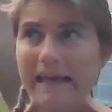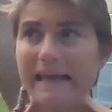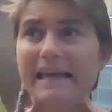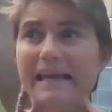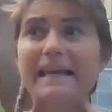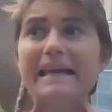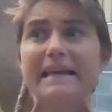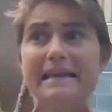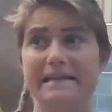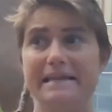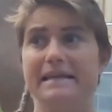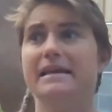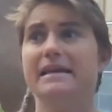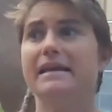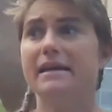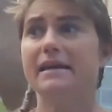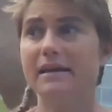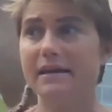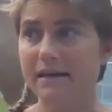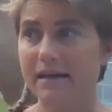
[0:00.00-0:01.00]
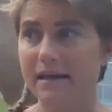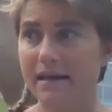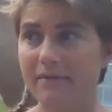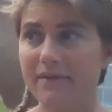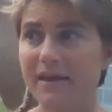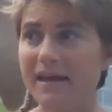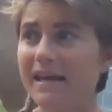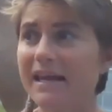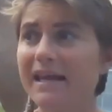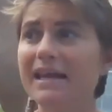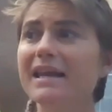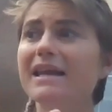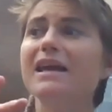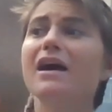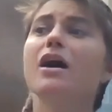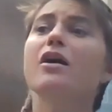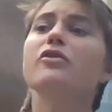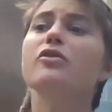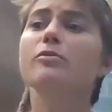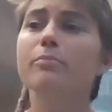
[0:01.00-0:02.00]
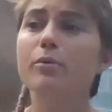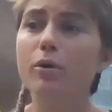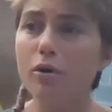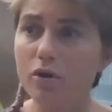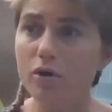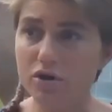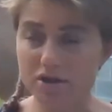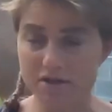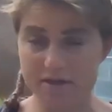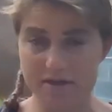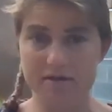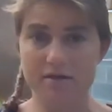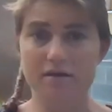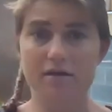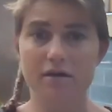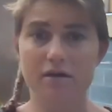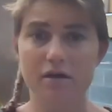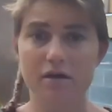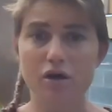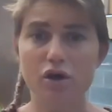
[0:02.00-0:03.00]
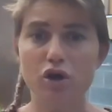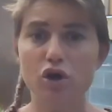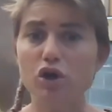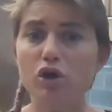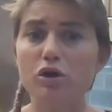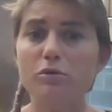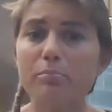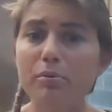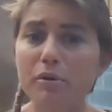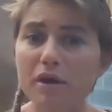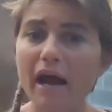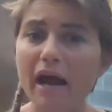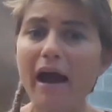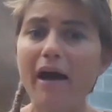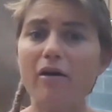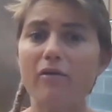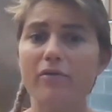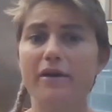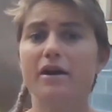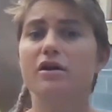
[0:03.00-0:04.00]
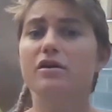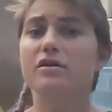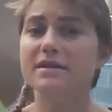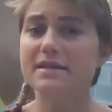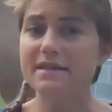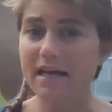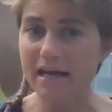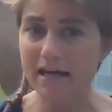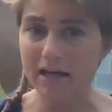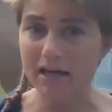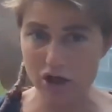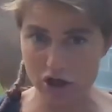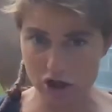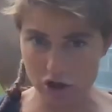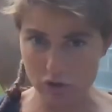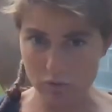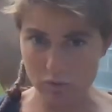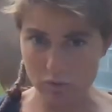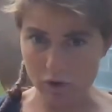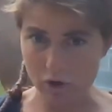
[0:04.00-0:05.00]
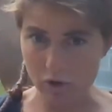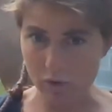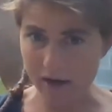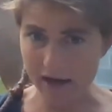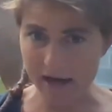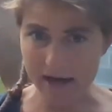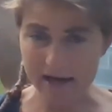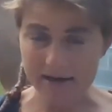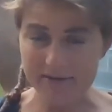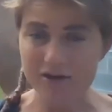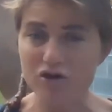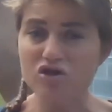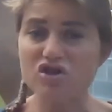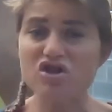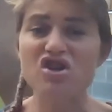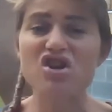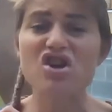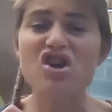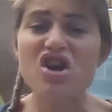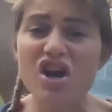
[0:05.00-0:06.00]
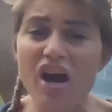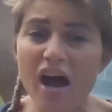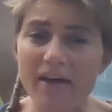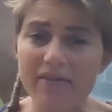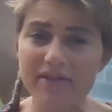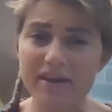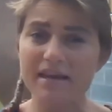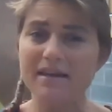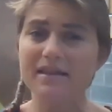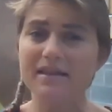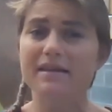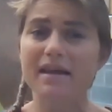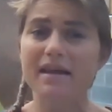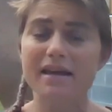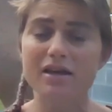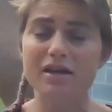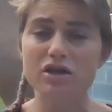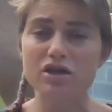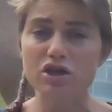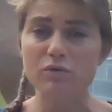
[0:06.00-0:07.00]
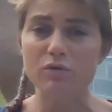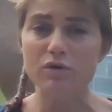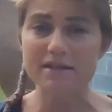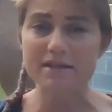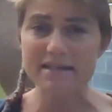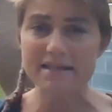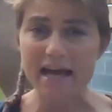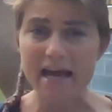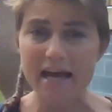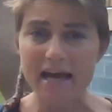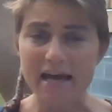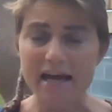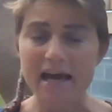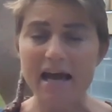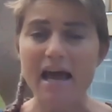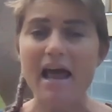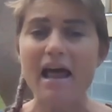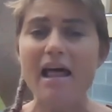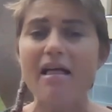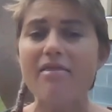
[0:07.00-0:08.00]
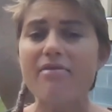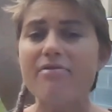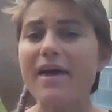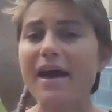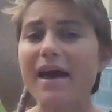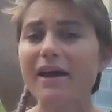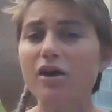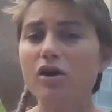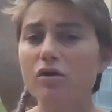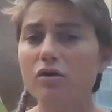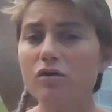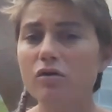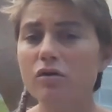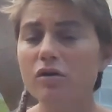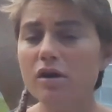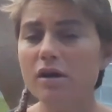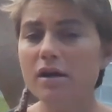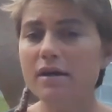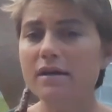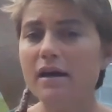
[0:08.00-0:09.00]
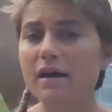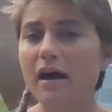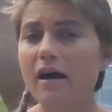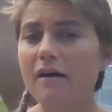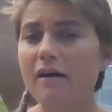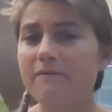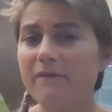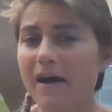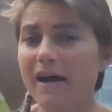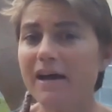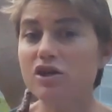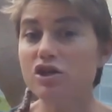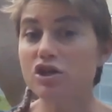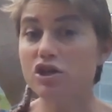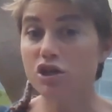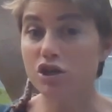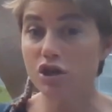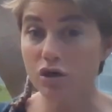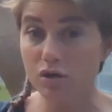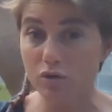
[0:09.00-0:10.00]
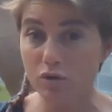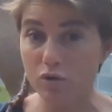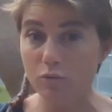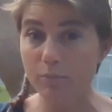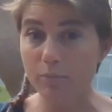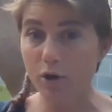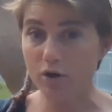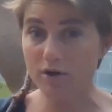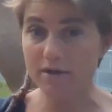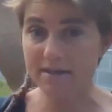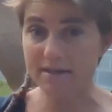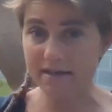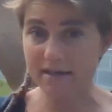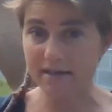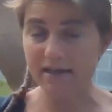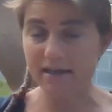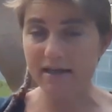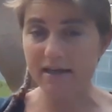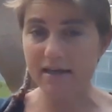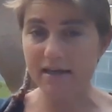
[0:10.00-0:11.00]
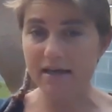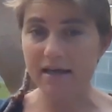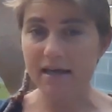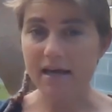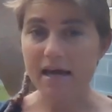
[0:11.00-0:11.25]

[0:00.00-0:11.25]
anything that any other person could put out there or say to you, okay? There's nothing that they could do or say that could affect you personally